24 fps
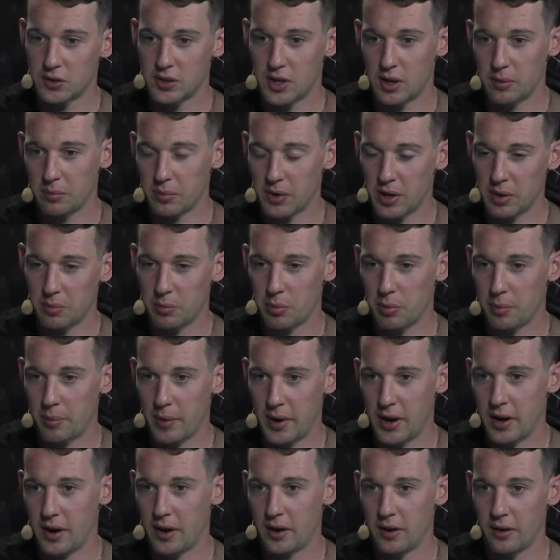Some can
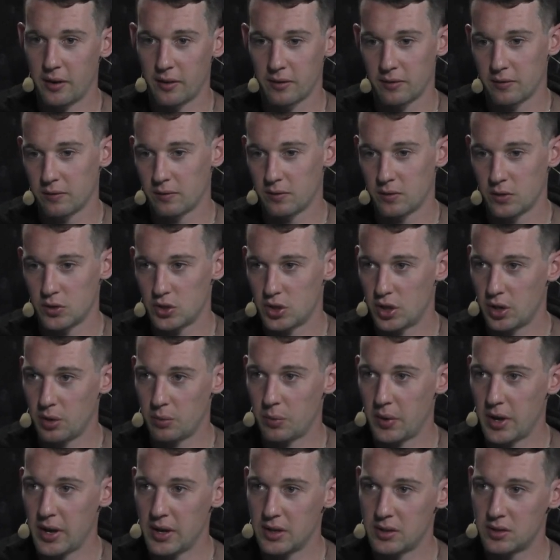prepare
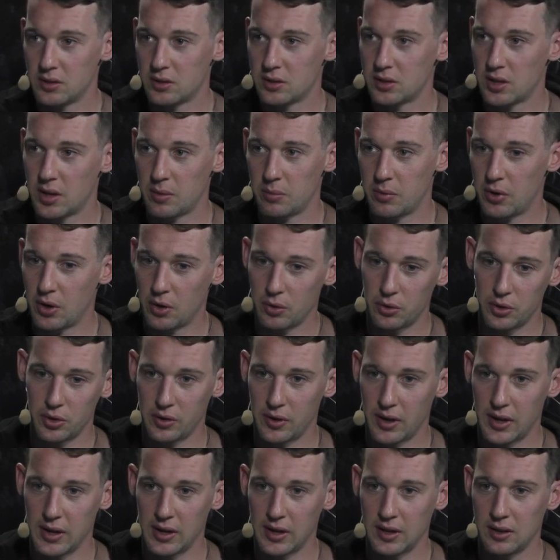certain ways, and some don't
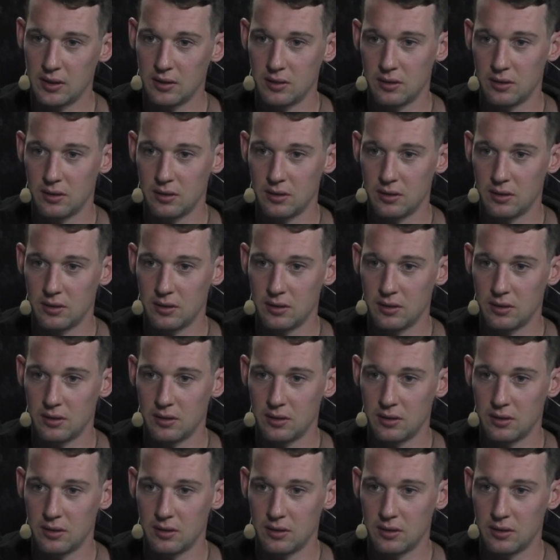do any.